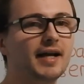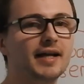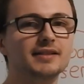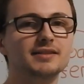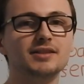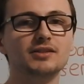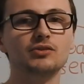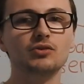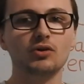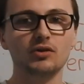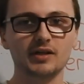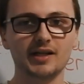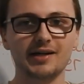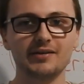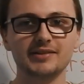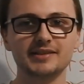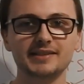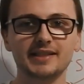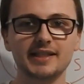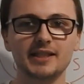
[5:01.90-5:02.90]
and not
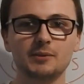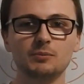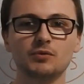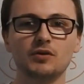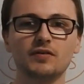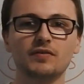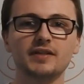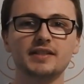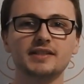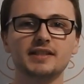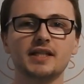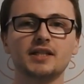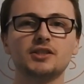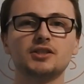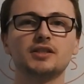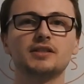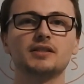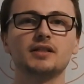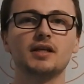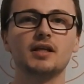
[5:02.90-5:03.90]
guaranteed profit
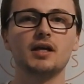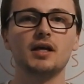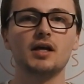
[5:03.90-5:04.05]
section.